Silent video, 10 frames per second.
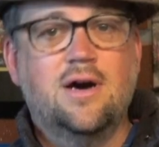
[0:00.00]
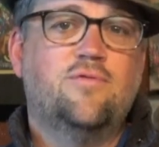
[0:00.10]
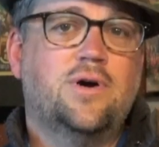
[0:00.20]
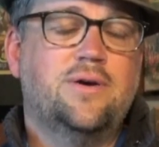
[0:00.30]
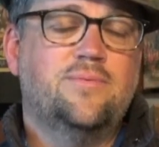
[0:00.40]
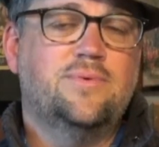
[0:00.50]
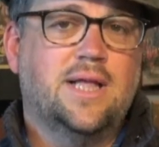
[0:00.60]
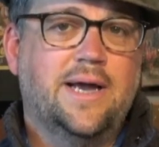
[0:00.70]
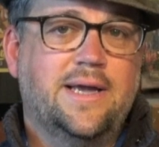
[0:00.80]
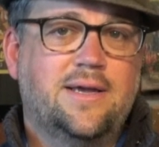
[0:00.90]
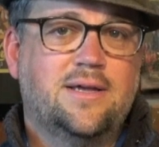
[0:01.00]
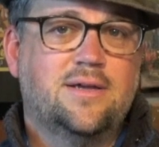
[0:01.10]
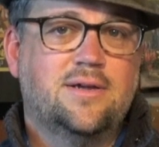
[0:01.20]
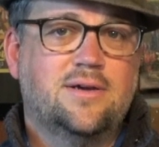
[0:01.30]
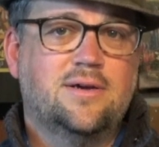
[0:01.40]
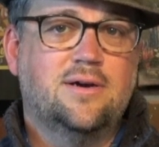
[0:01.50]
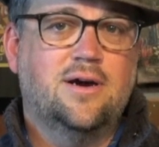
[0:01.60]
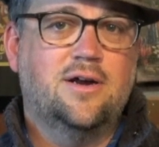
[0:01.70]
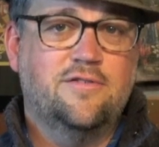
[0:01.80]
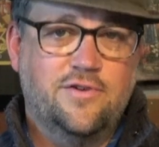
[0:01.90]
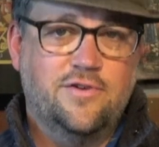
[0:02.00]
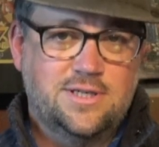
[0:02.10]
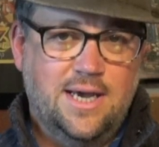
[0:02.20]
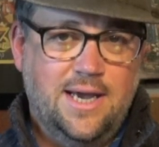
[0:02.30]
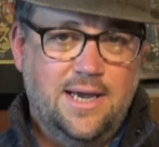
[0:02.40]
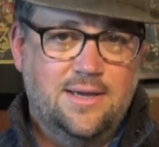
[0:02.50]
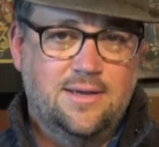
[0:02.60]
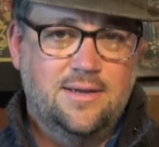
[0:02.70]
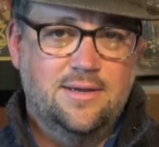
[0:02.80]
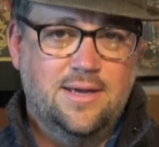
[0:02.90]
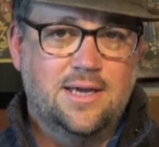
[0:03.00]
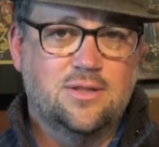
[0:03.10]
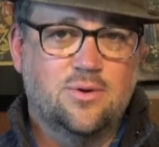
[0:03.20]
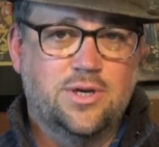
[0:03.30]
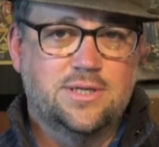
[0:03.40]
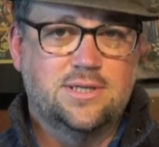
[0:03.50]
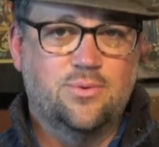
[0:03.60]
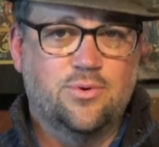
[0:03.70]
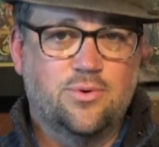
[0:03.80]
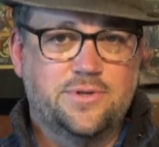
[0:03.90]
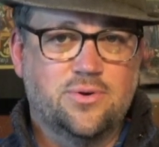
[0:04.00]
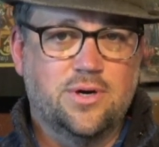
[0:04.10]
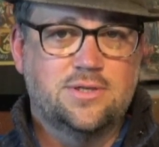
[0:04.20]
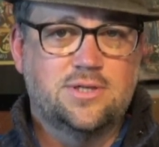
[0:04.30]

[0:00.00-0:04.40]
of what it was like on her first day at the Walt Disney World Resort.